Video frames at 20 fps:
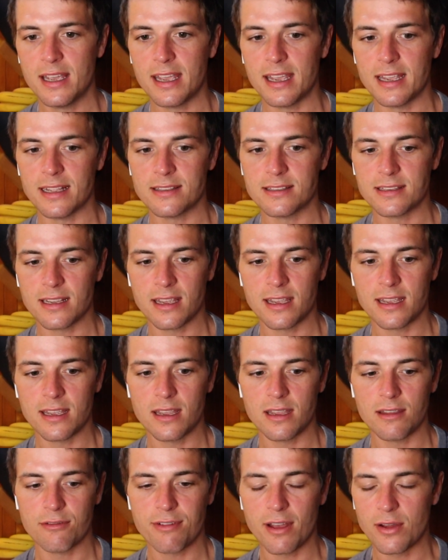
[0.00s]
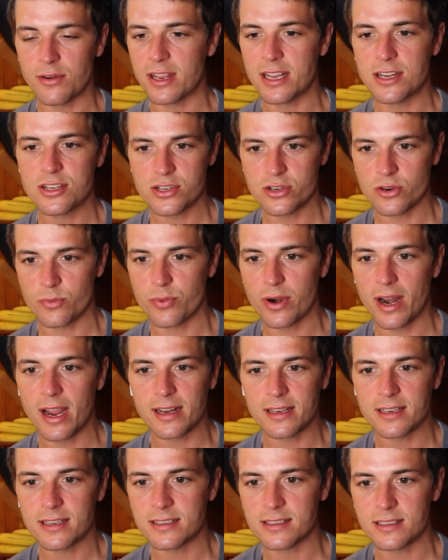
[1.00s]
It's a foundational
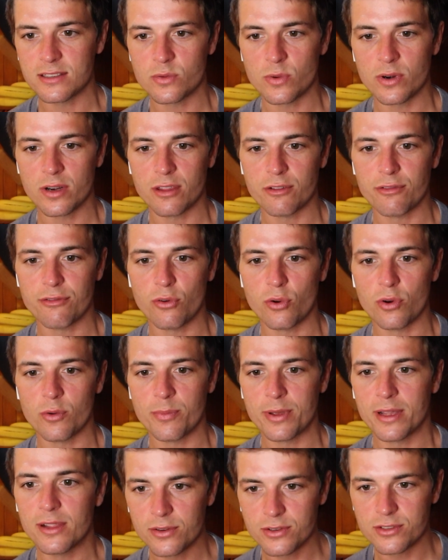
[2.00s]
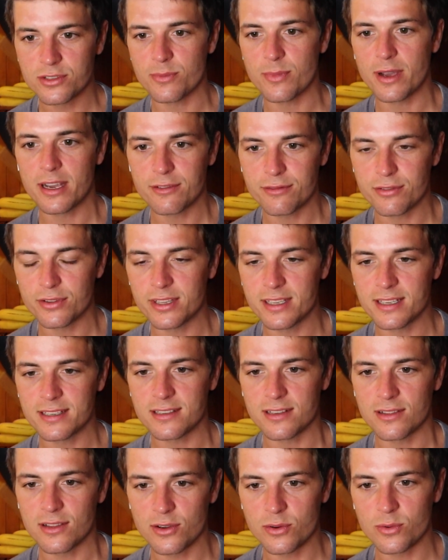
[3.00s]
practice. It's one of the four pillars of mindfulness,
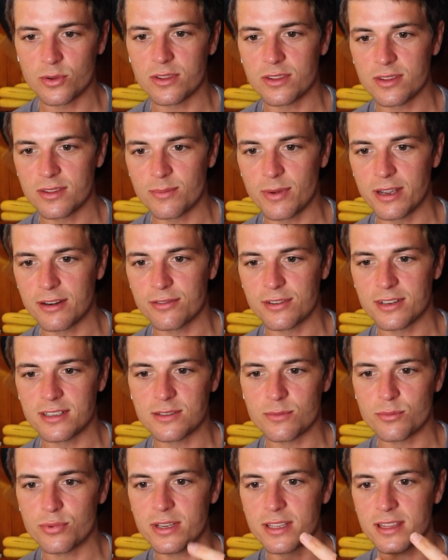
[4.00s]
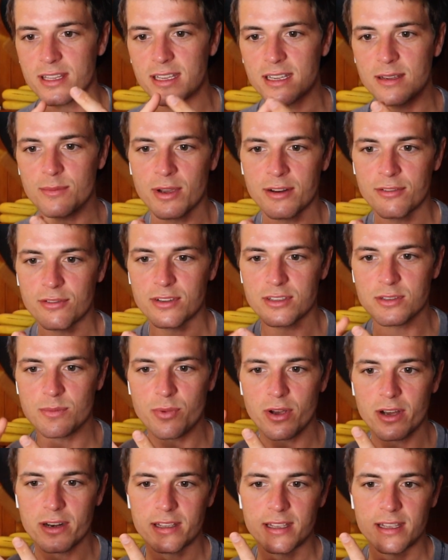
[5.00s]
along with mindfulness of breathing, mindfulness of
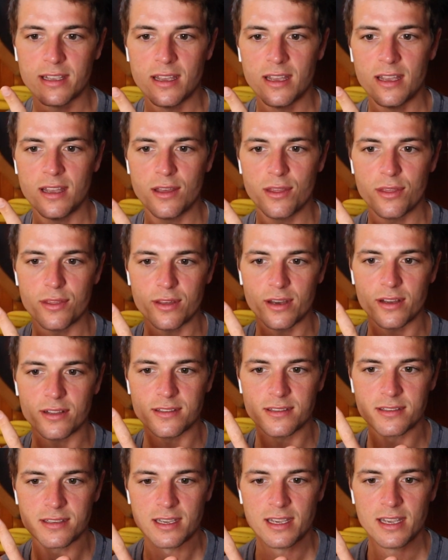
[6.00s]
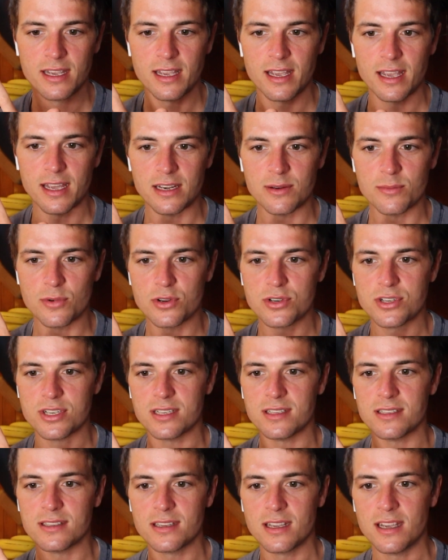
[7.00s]
body, thoughts, and
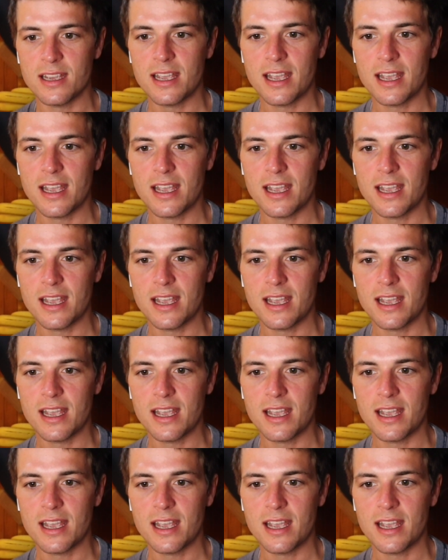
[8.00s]
emotions.